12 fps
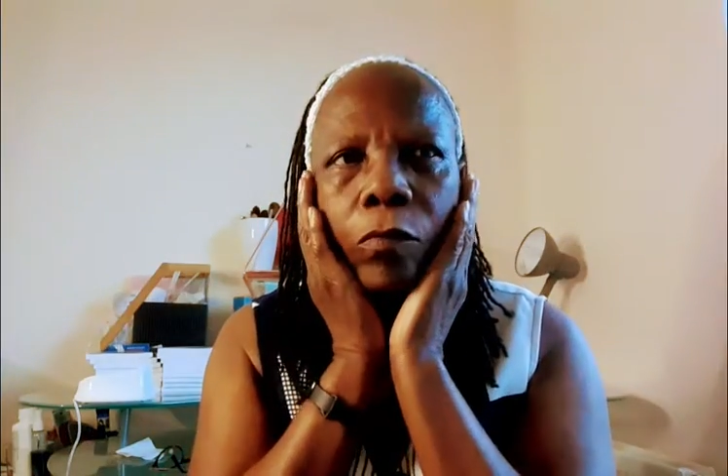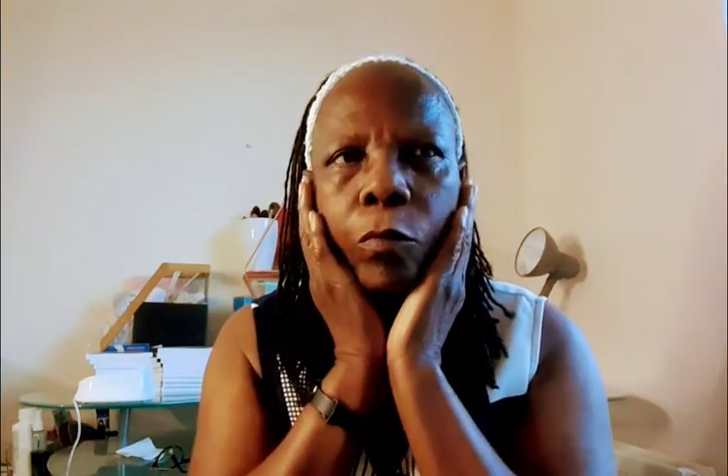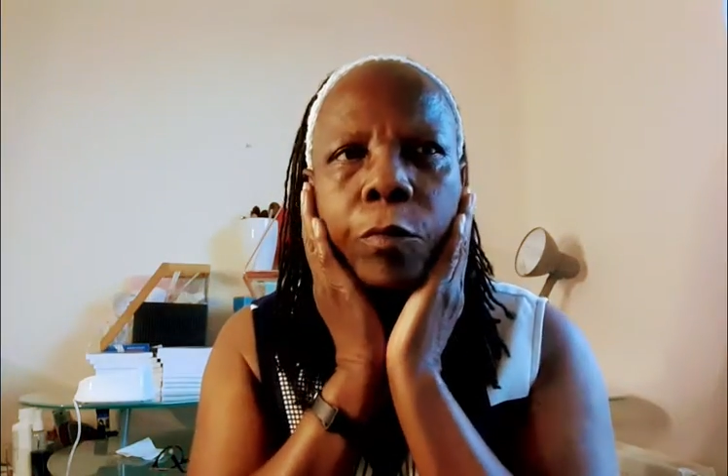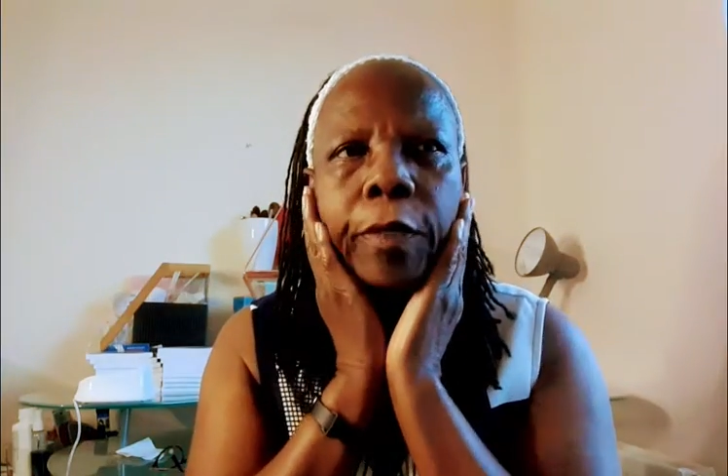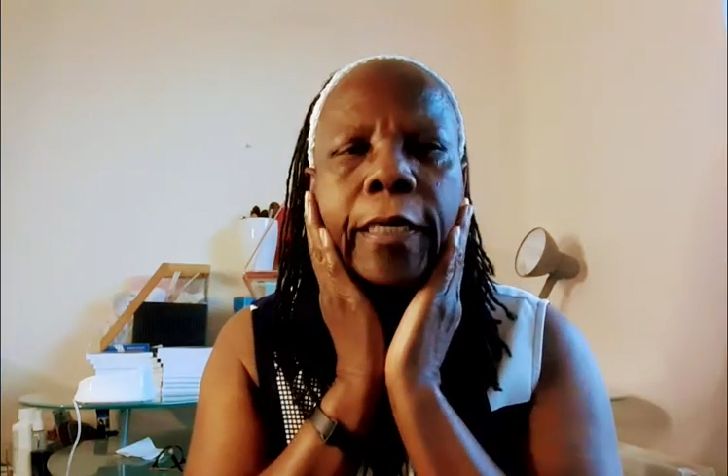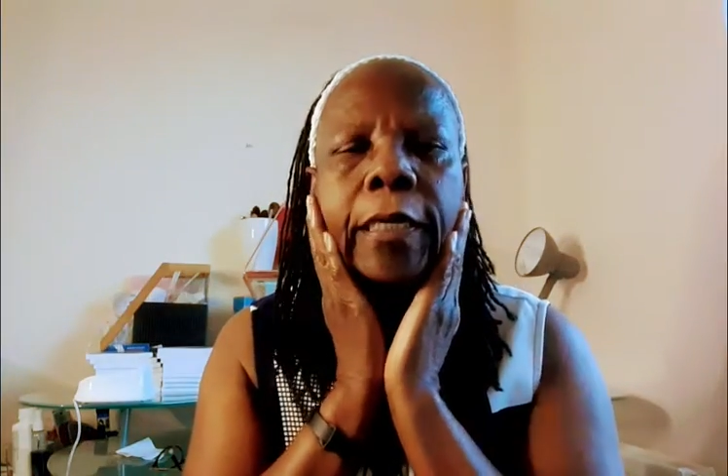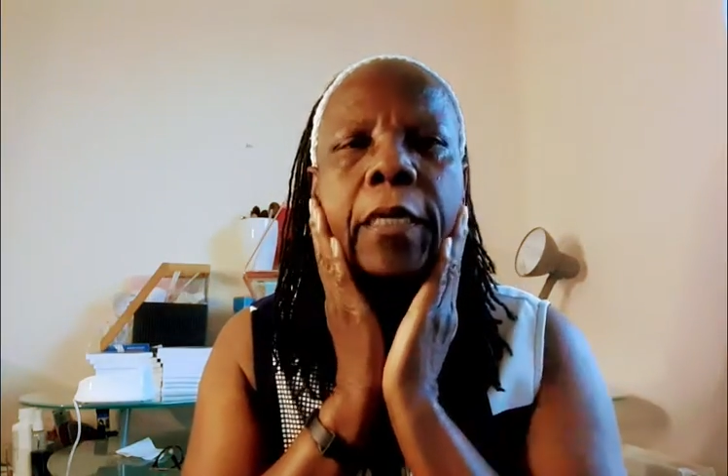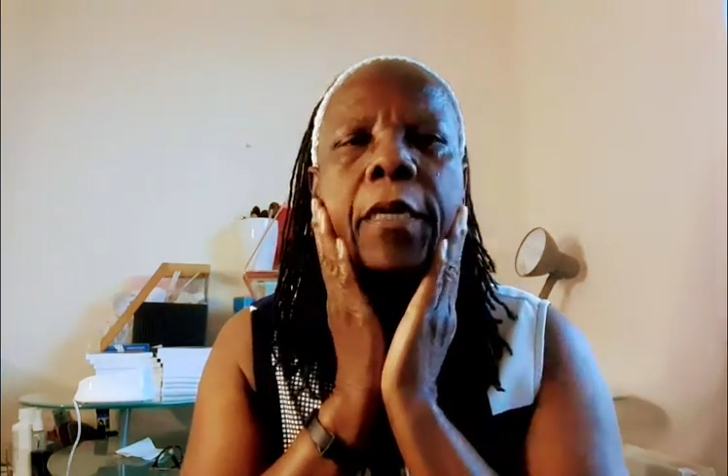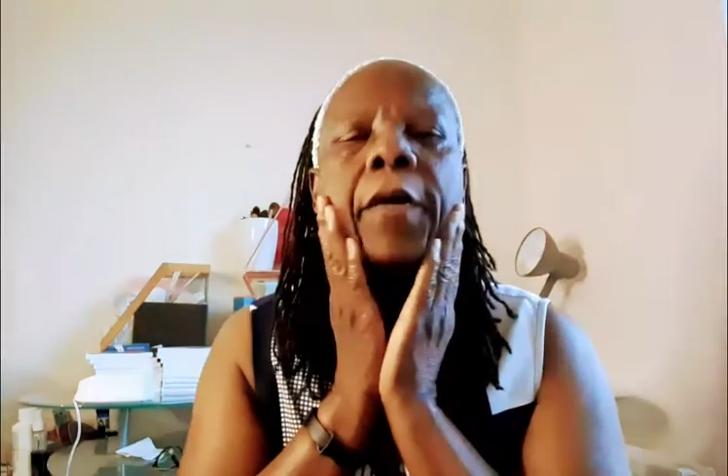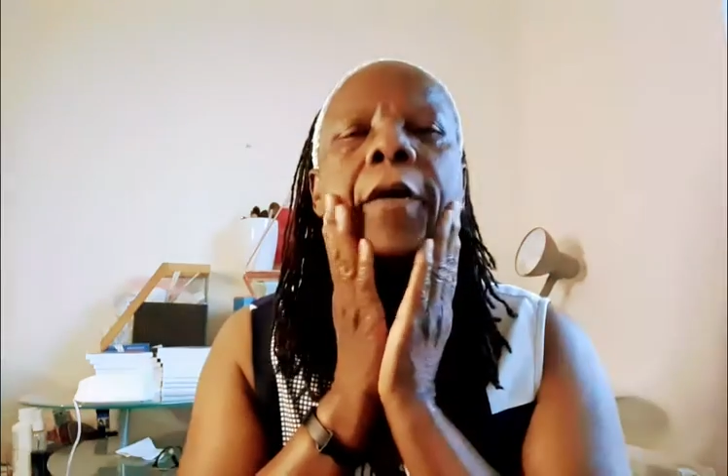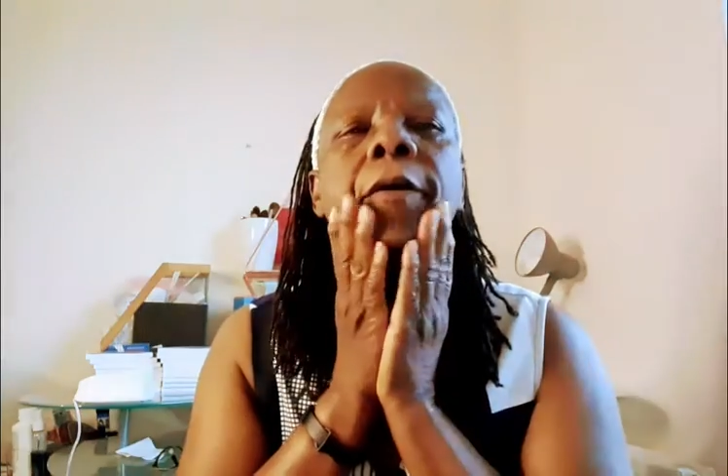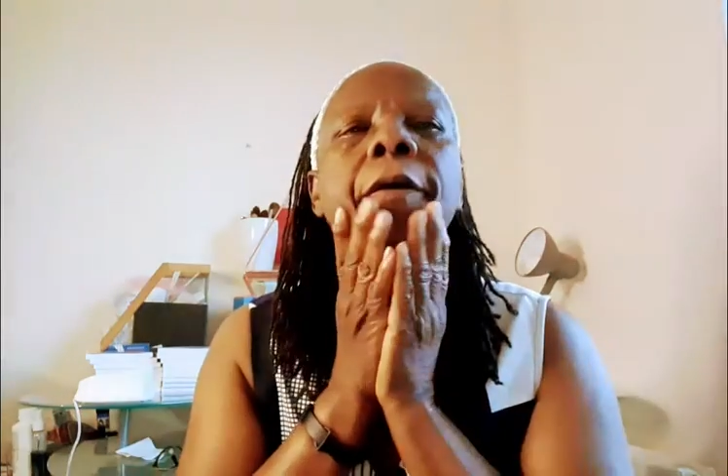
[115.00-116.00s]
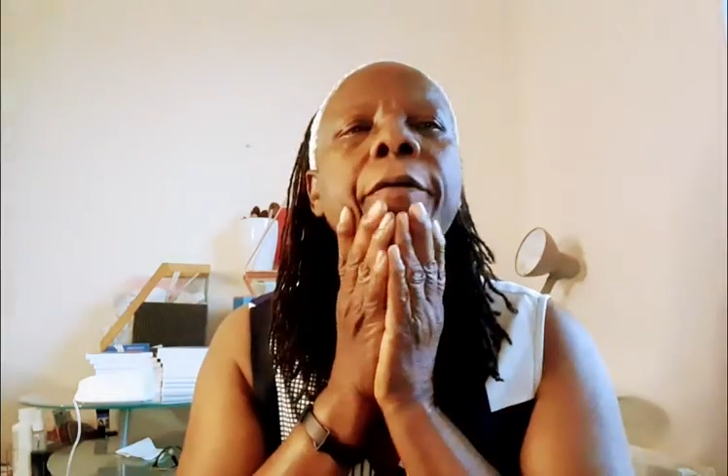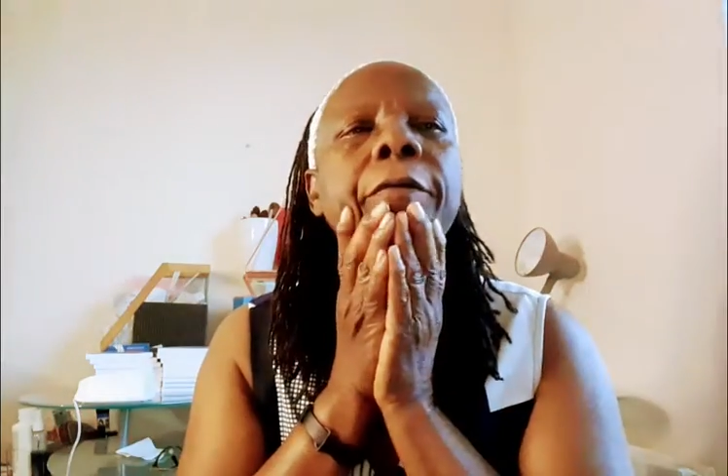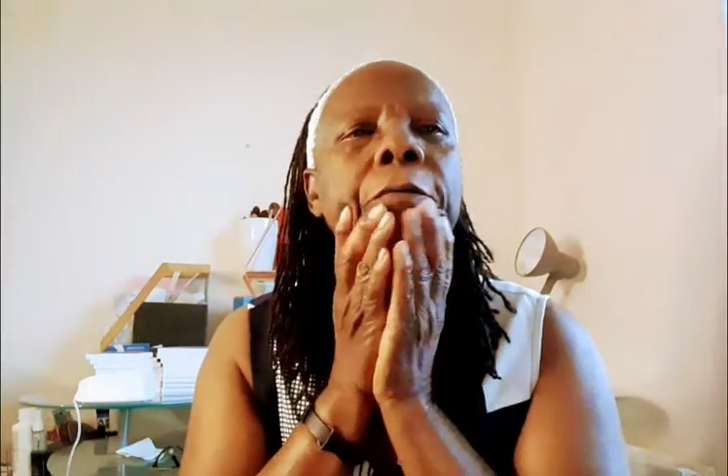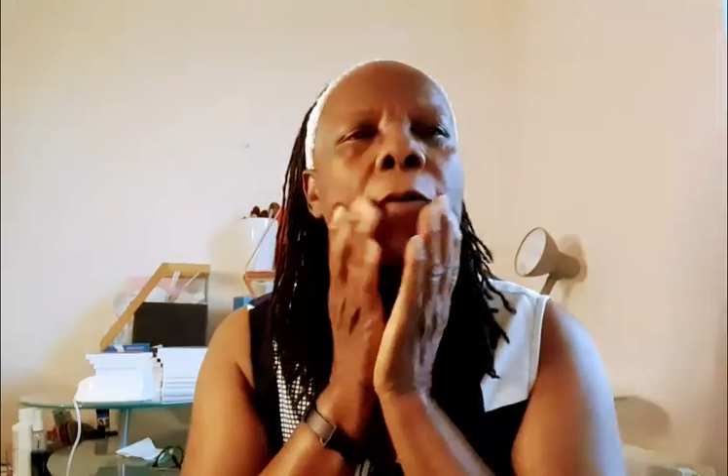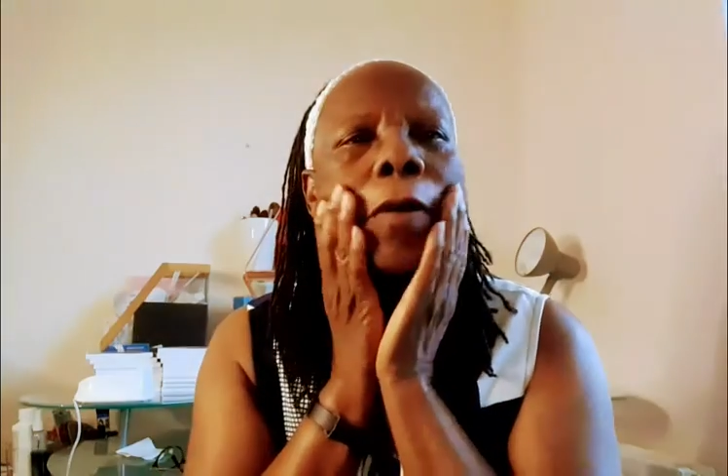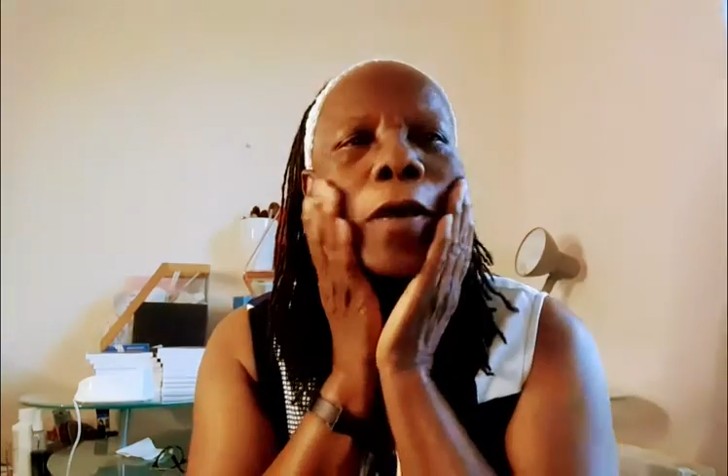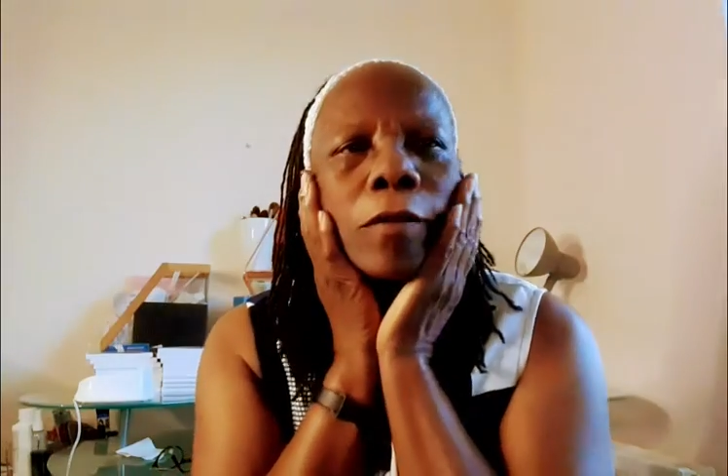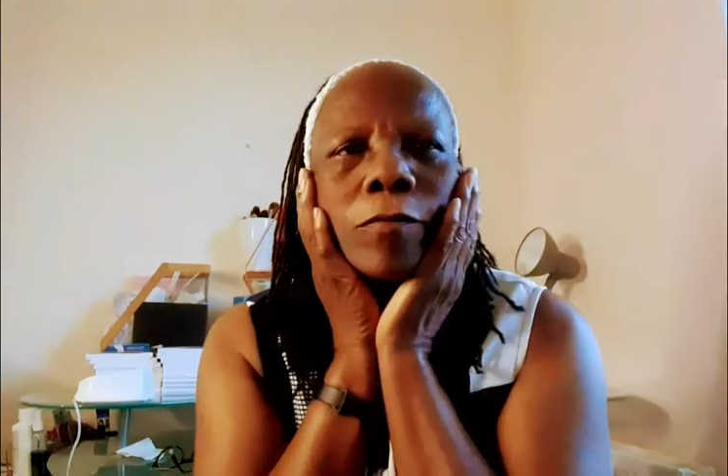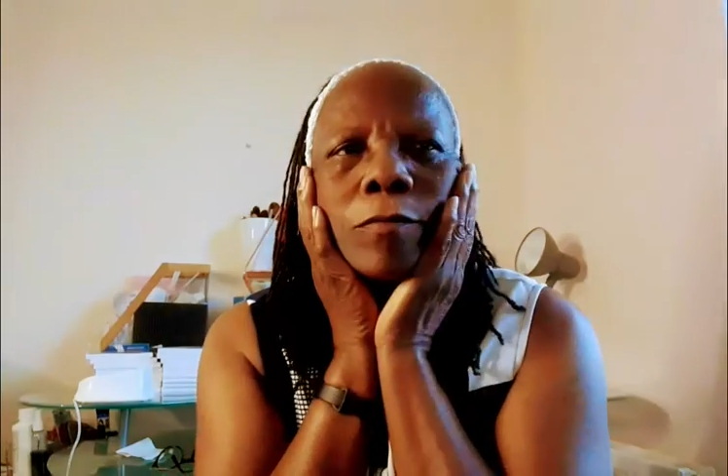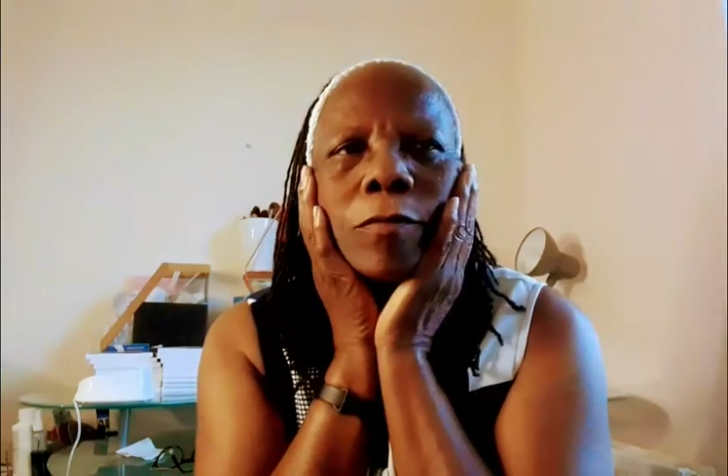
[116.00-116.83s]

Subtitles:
on. So as